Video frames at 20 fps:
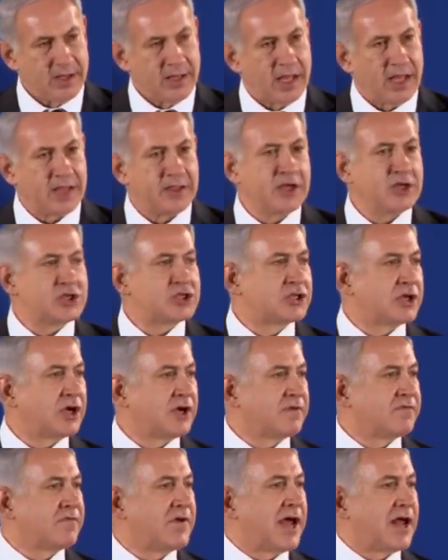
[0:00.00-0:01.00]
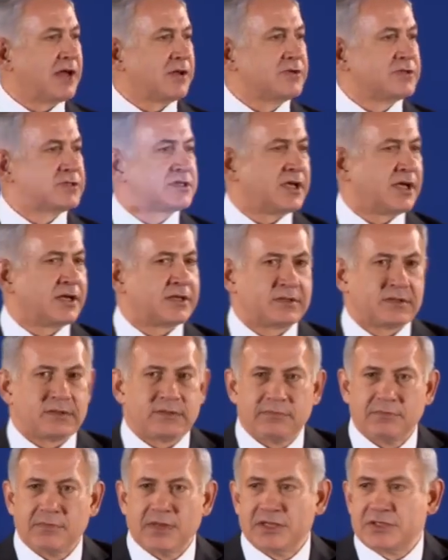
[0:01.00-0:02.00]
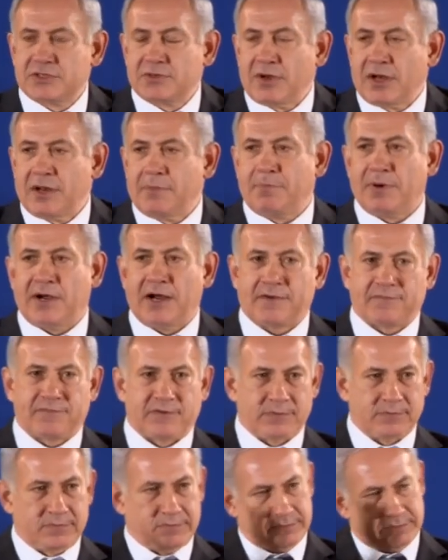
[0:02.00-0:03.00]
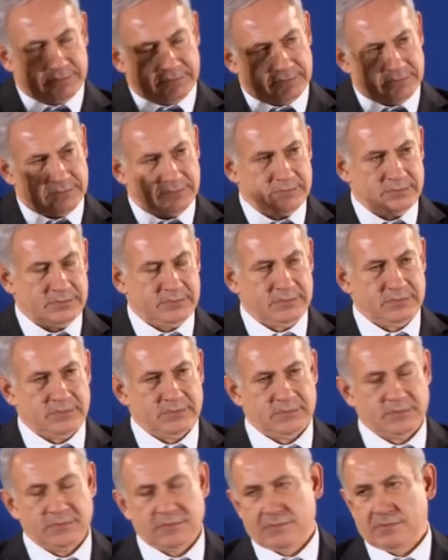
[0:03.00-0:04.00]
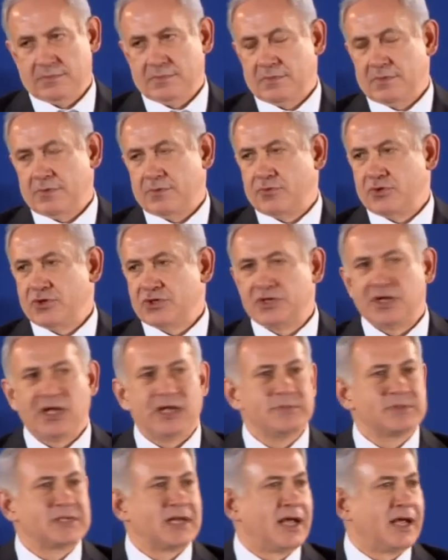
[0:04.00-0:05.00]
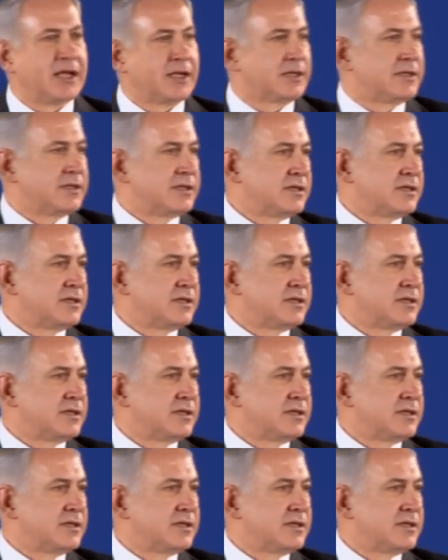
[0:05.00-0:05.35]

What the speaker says: And these shared values set Israel apart from regimes like